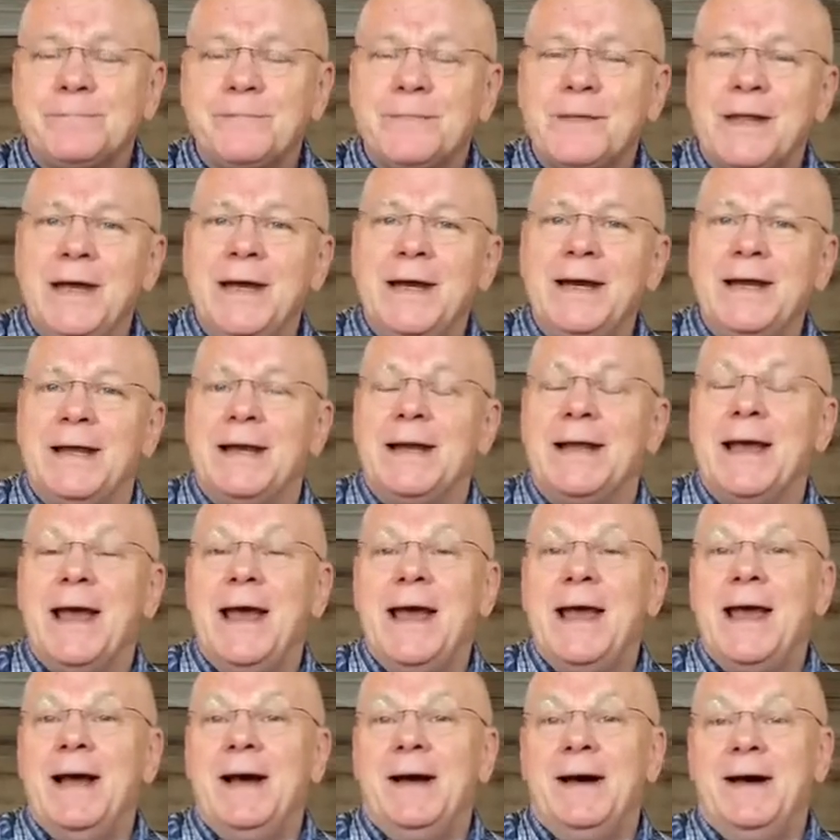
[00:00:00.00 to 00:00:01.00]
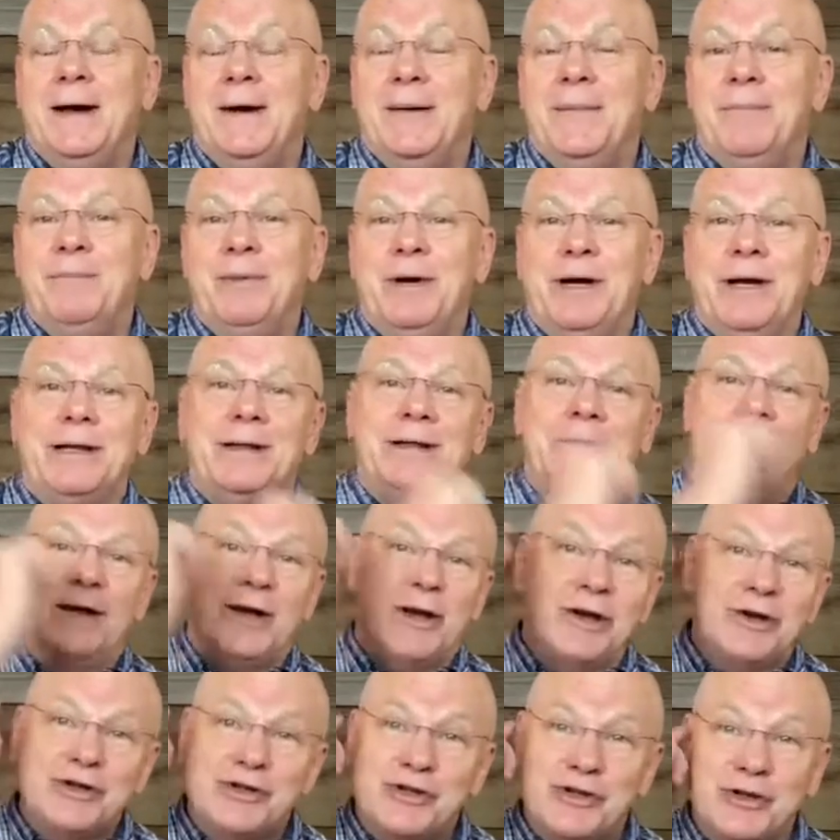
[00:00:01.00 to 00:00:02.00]
in it. But then
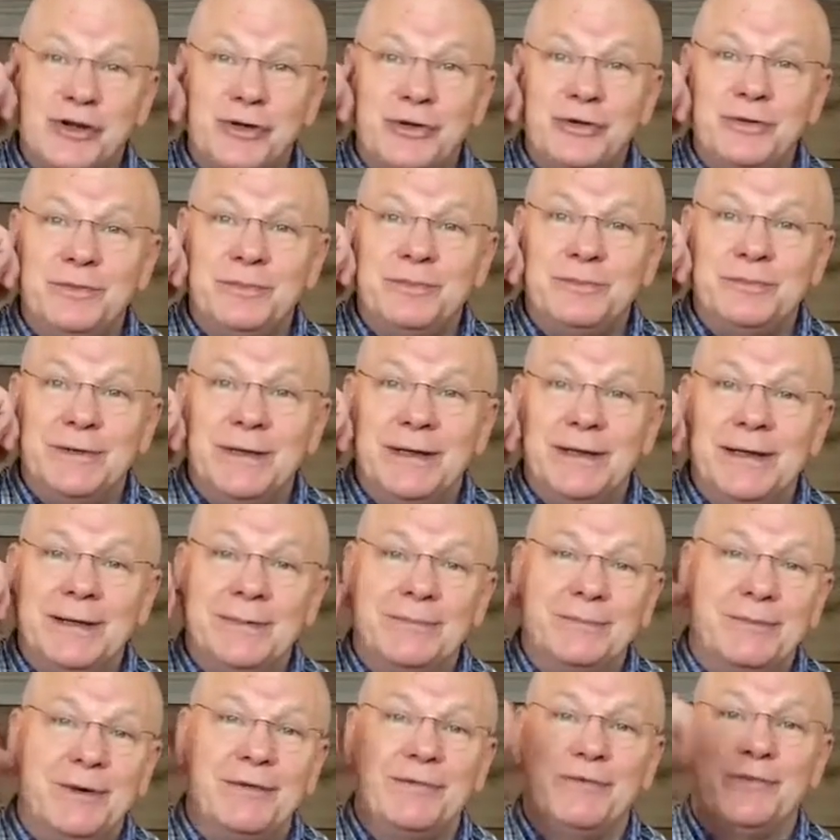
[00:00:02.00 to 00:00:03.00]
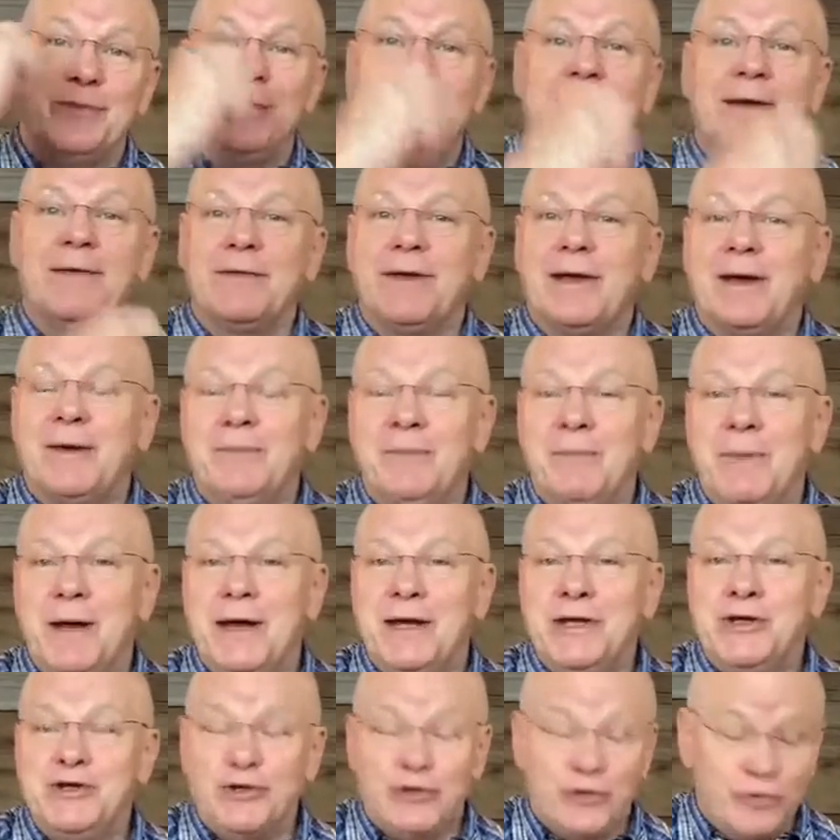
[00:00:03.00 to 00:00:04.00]
also, pray for me. I've got a
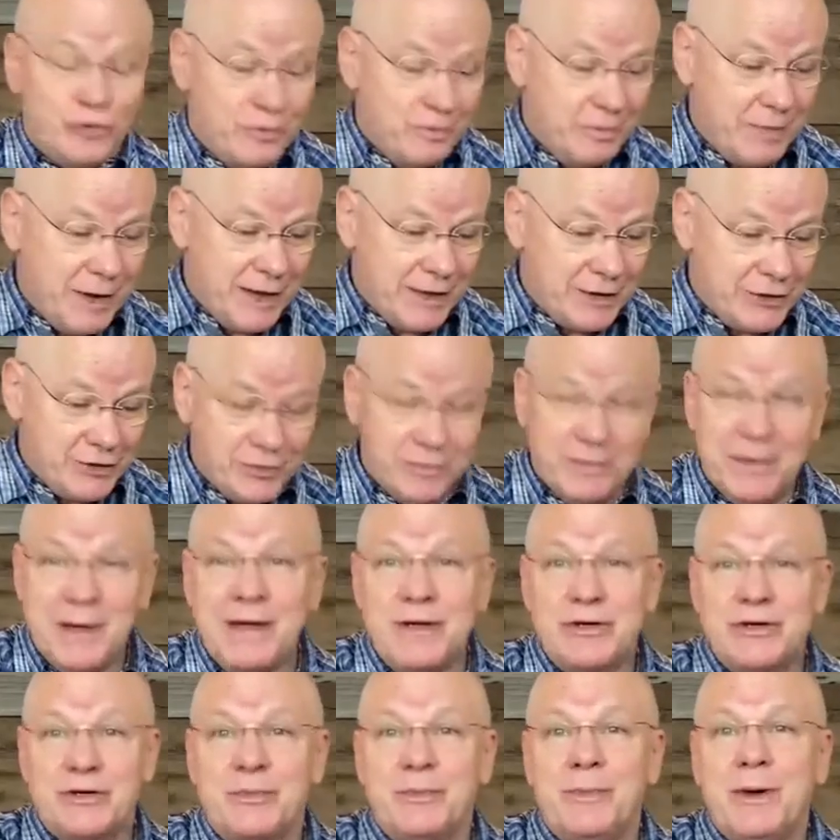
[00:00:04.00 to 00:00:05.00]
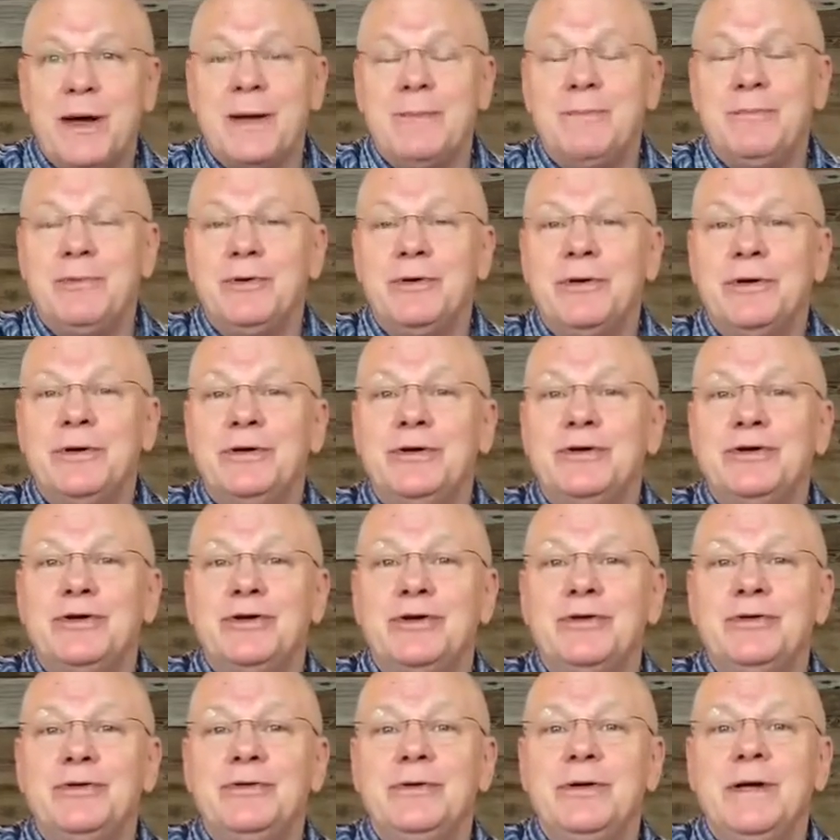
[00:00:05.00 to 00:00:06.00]
major paper
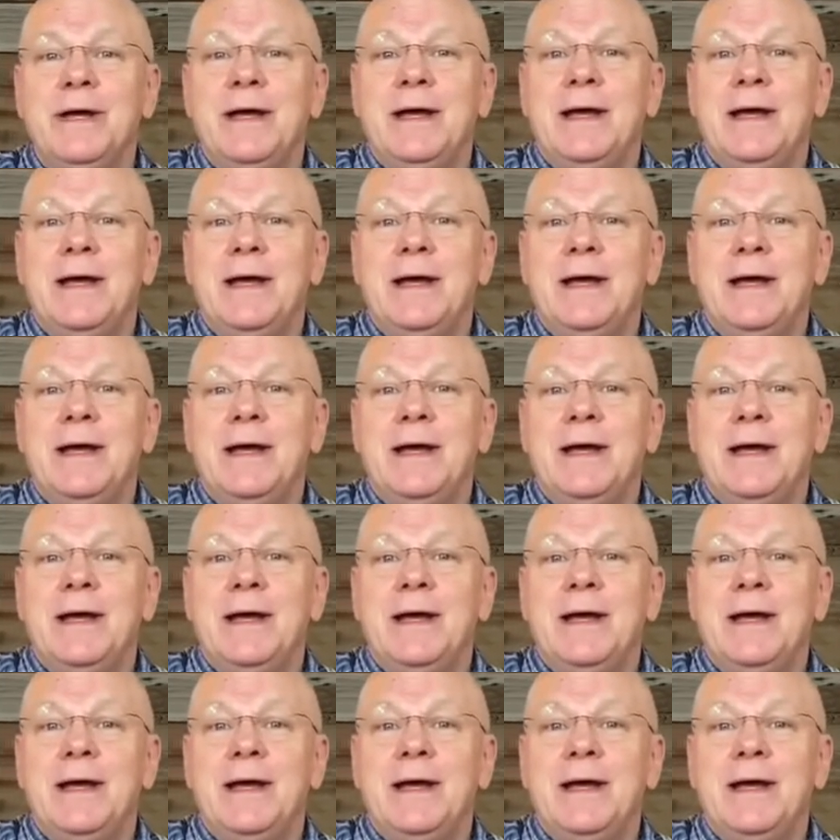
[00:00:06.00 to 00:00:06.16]
due